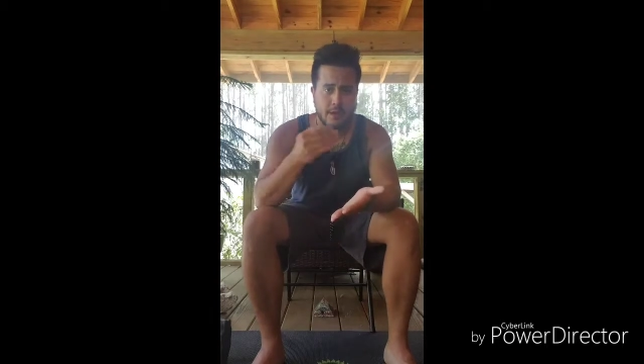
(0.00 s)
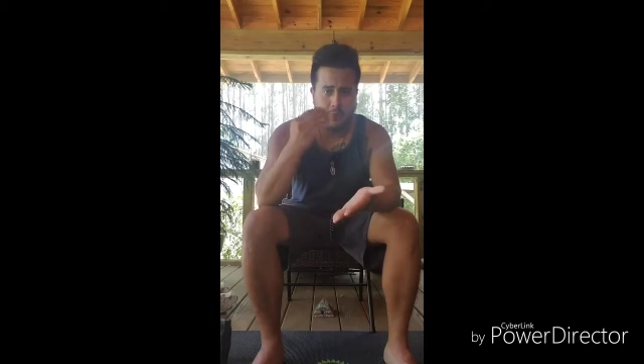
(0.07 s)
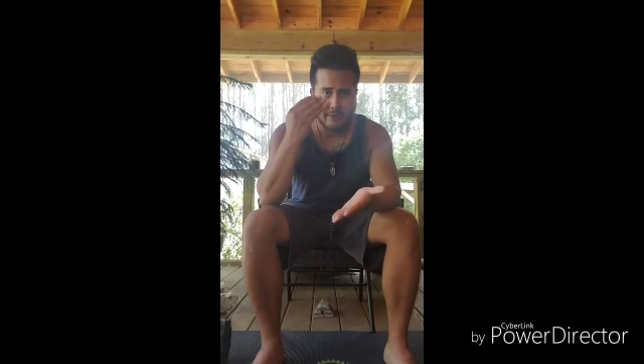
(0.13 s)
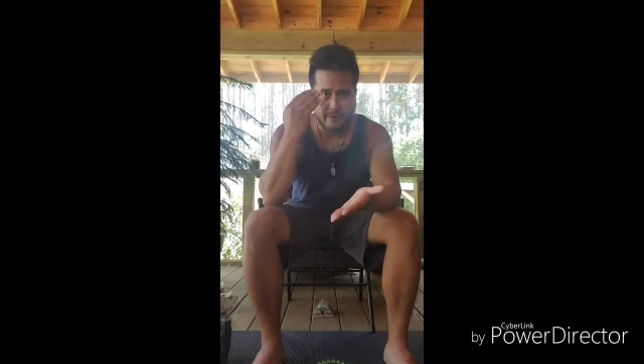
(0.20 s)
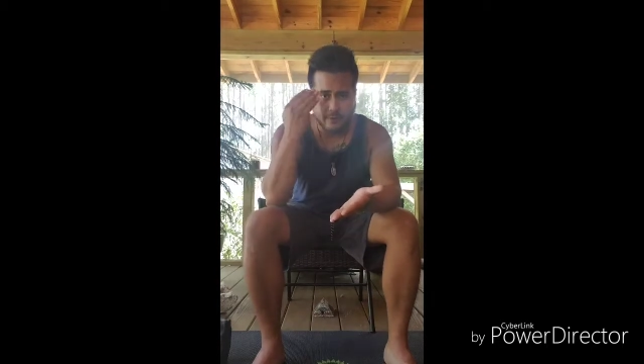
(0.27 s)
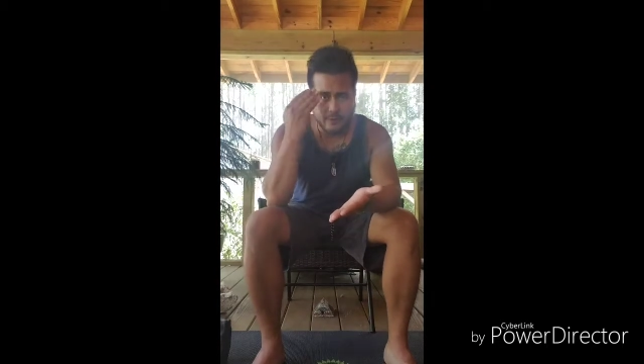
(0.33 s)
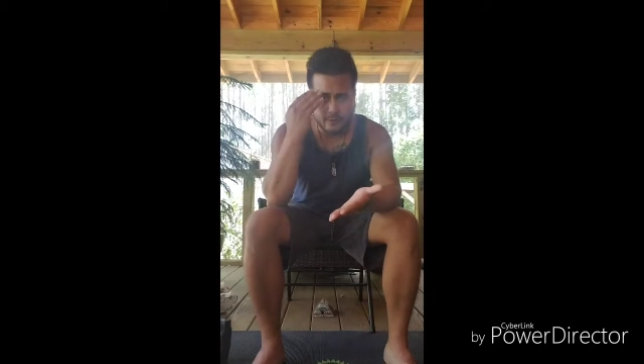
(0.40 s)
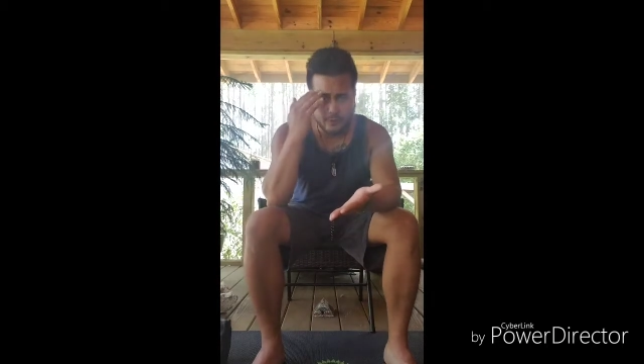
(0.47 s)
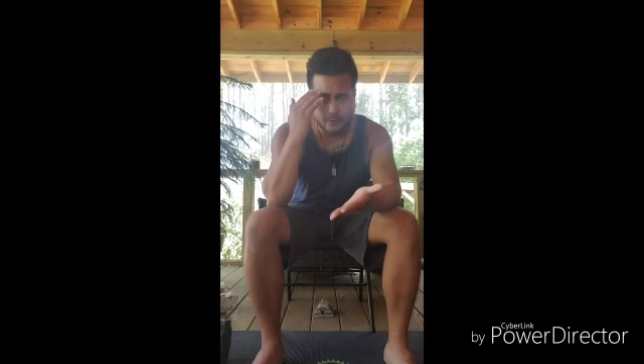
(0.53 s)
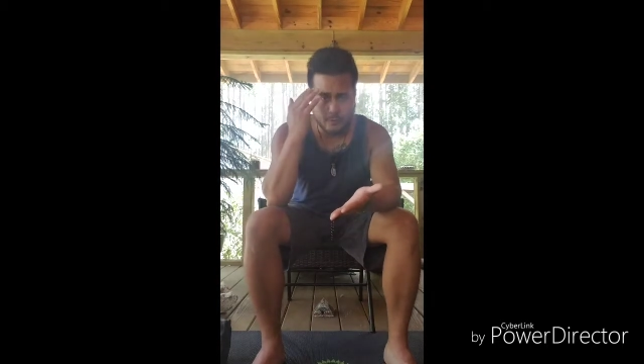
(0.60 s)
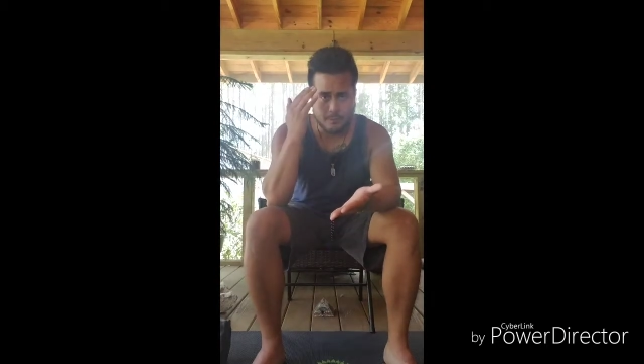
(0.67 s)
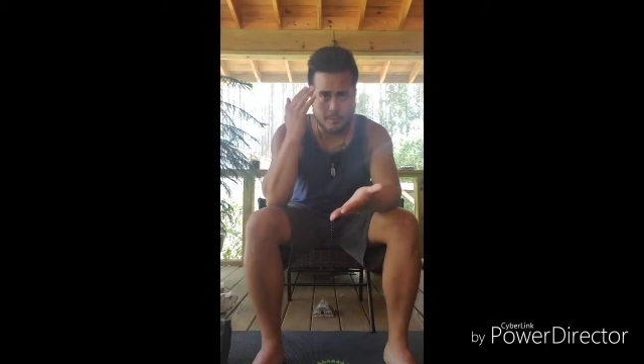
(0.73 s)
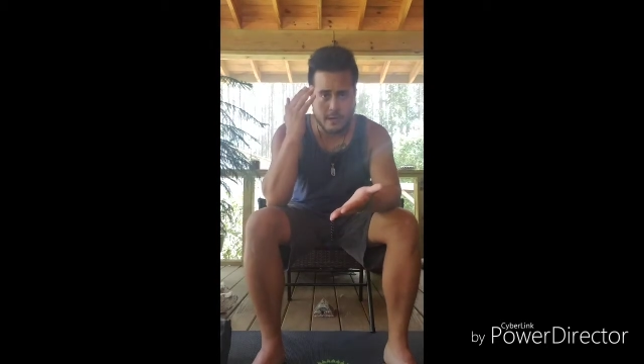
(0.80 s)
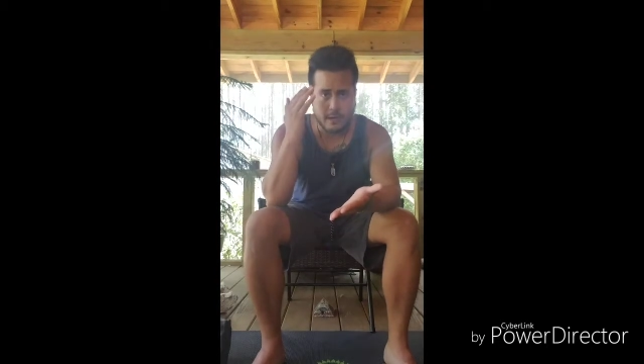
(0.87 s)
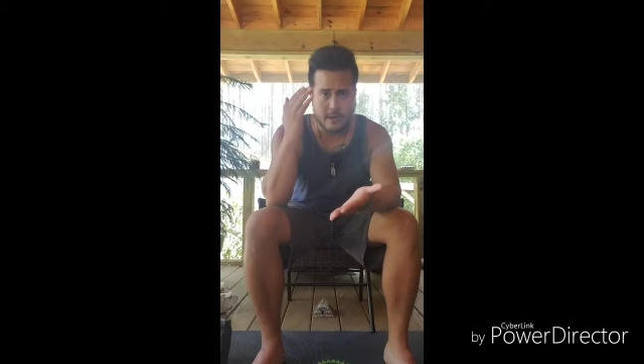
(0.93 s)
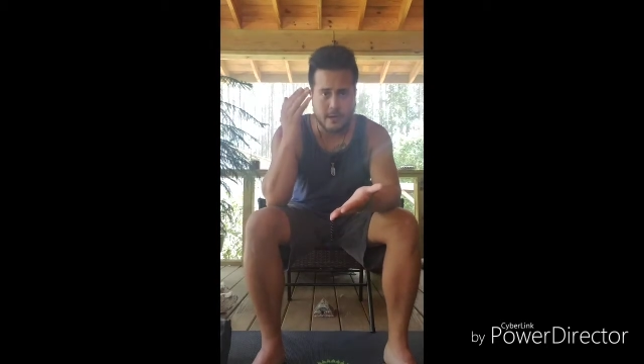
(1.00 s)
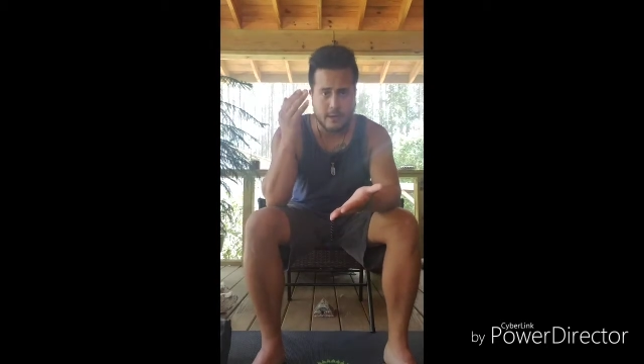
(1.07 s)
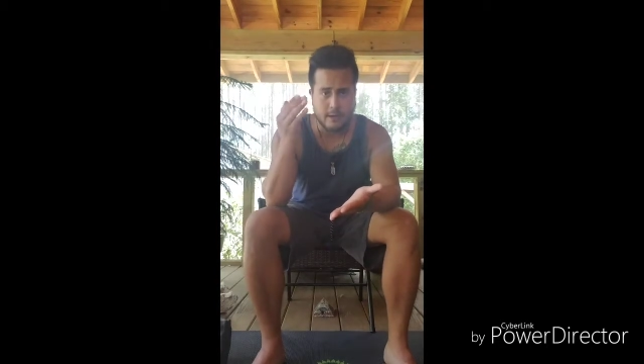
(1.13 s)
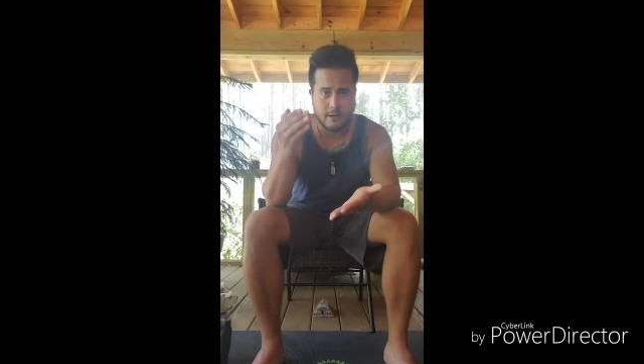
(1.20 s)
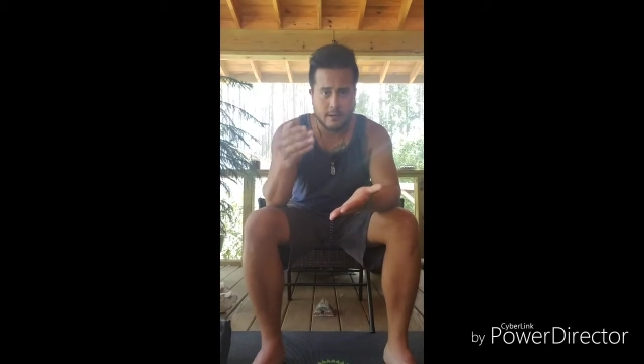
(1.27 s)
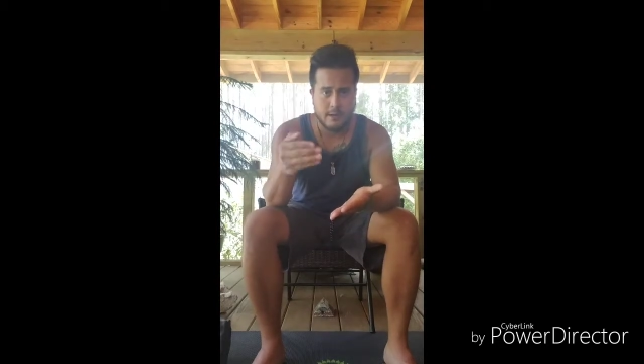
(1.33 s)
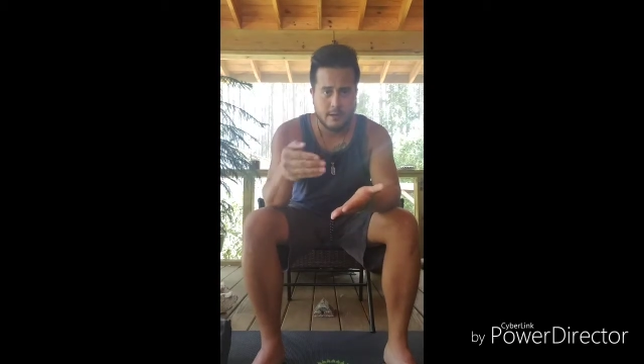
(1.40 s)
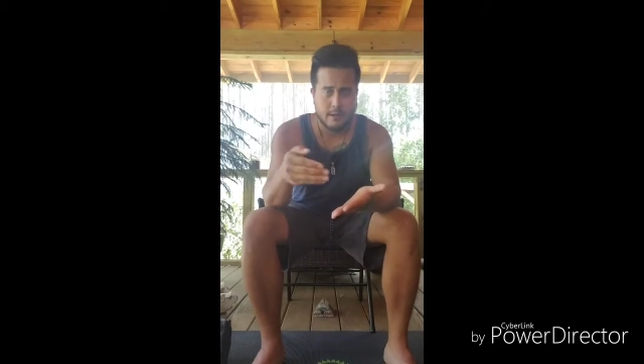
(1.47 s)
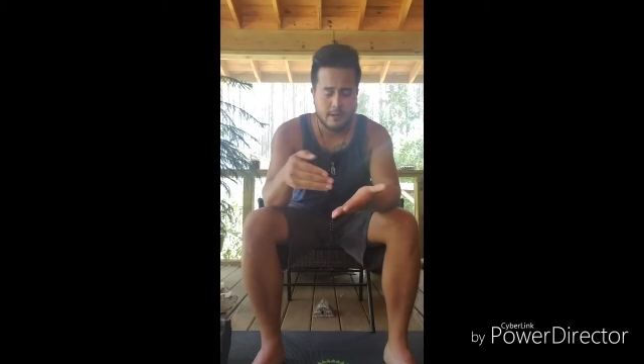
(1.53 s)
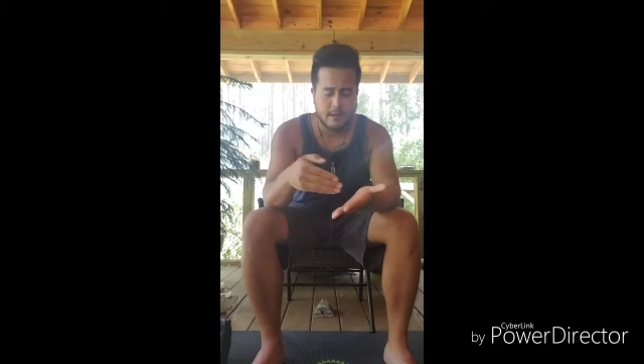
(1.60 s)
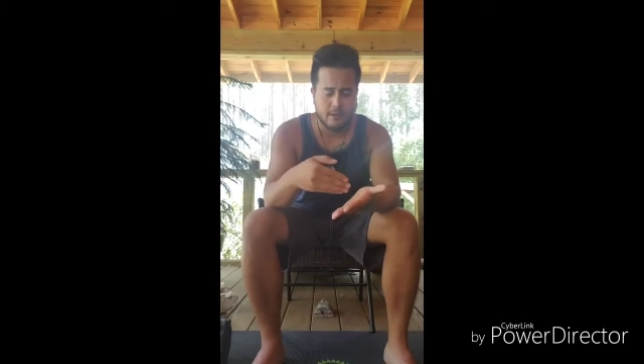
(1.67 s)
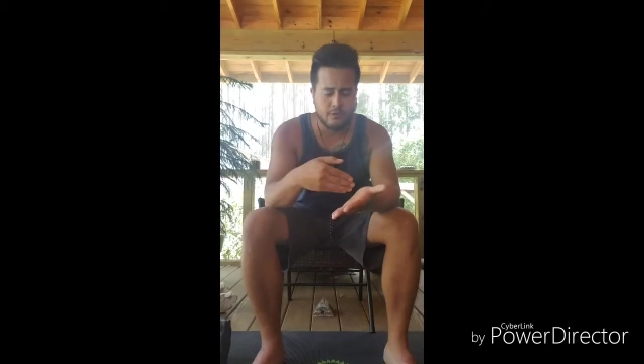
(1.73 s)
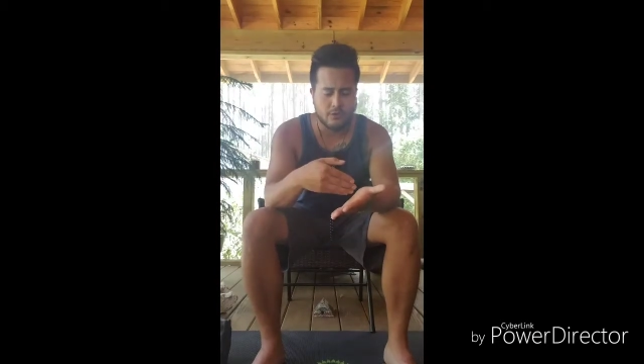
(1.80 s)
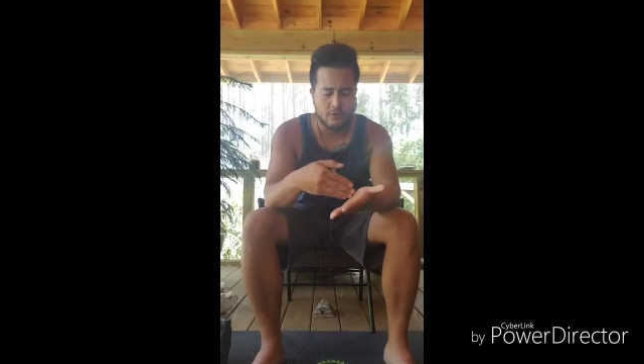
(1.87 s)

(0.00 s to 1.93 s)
and then your mind is